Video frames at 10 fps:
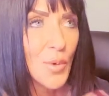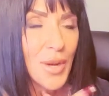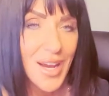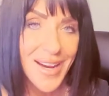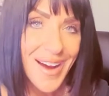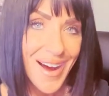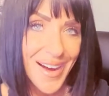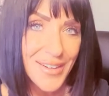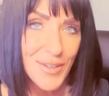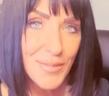When I
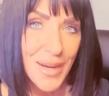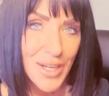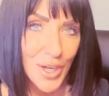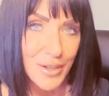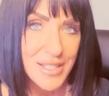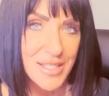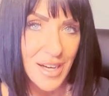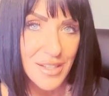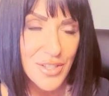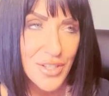hired my current
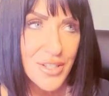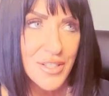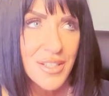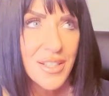doctor